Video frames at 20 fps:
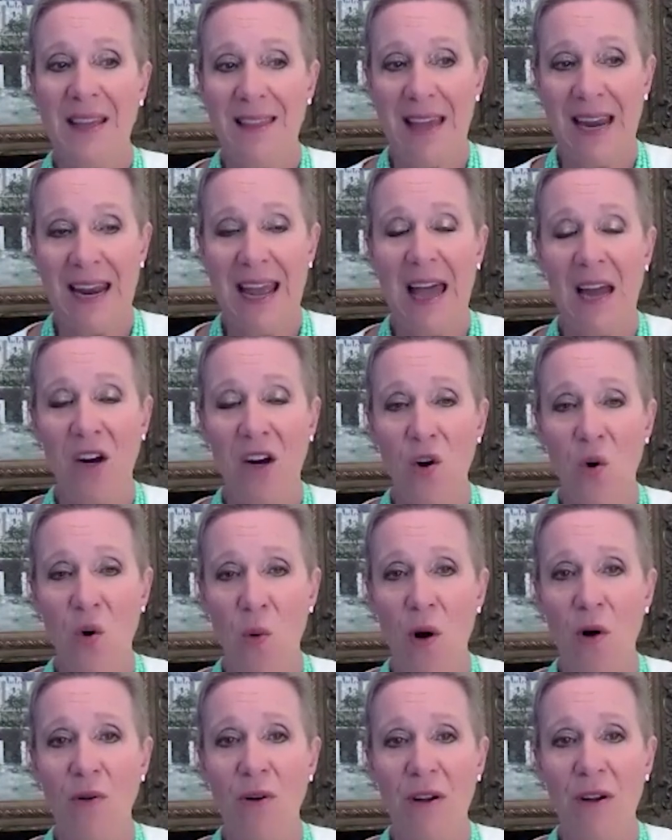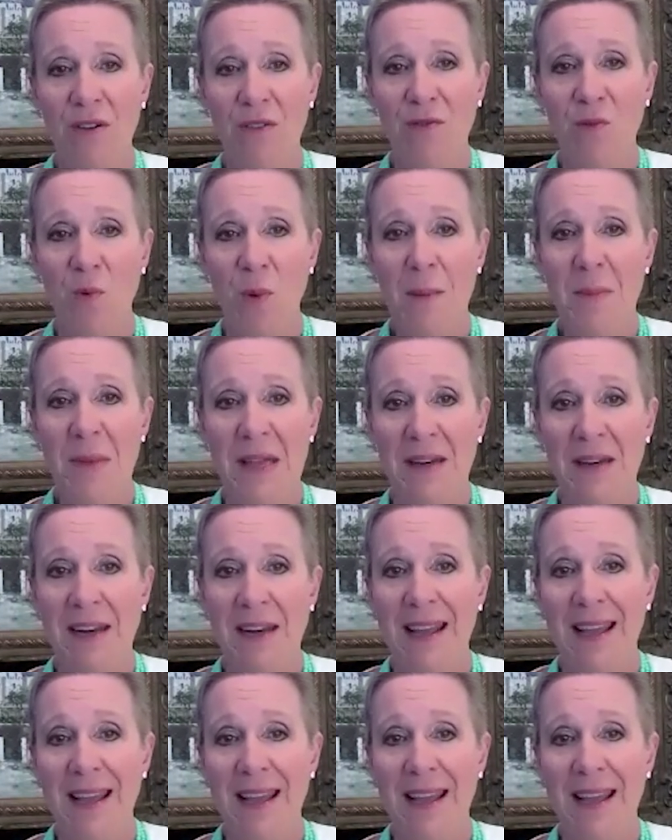that had a quota of women.